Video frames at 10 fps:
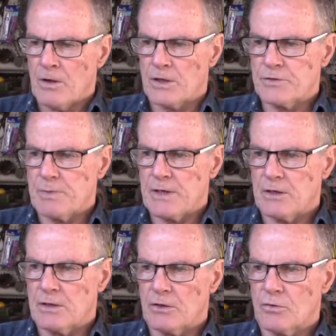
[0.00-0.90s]
I
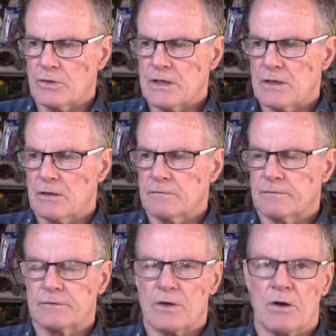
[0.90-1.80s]
spend a good deal
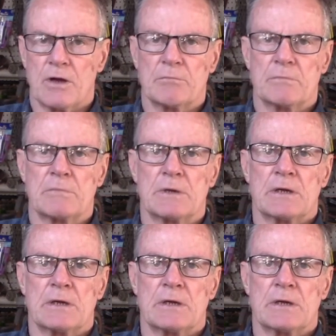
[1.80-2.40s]
of time